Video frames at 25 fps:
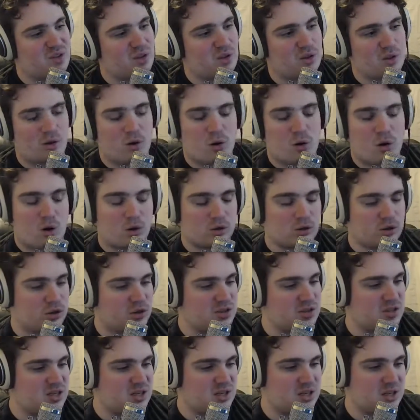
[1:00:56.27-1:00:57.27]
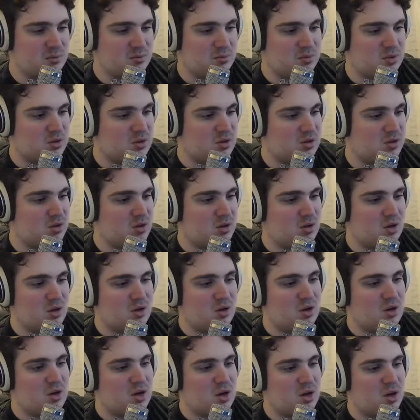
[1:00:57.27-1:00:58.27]
They're all good teams.
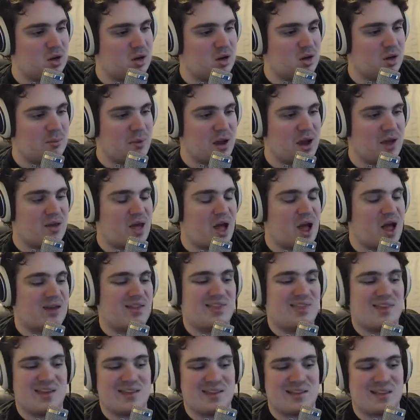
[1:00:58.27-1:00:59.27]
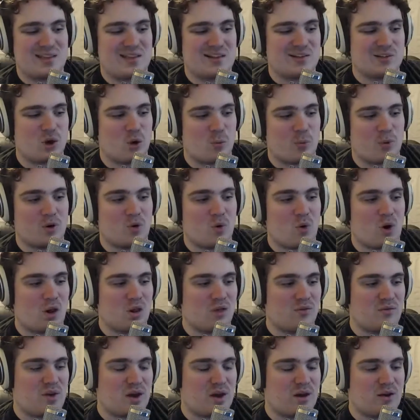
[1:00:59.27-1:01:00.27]
I think that these open
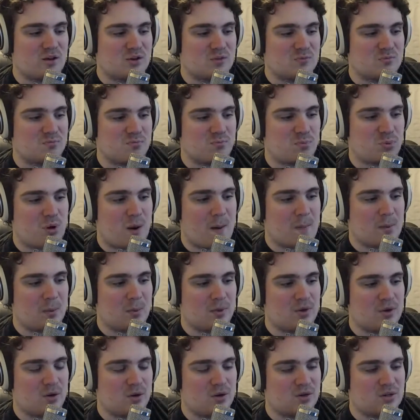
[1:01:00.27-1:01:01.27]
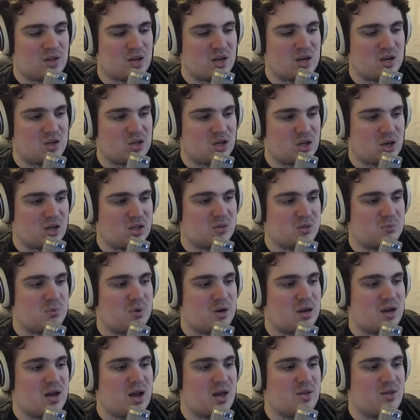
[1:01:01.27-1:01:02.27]
qualifiers probably don't stand a chance,
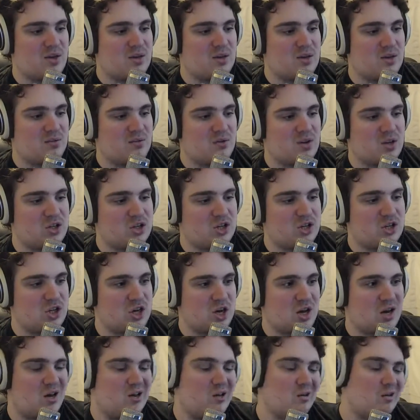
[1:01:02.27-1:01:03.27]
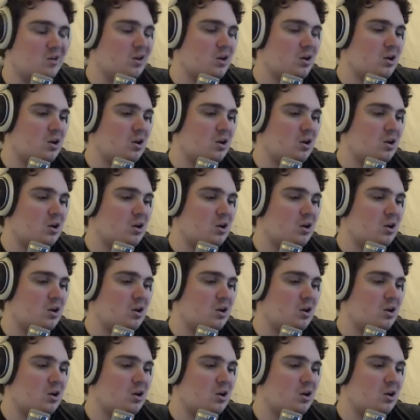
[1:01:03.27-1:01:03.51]
but I think that VGJ,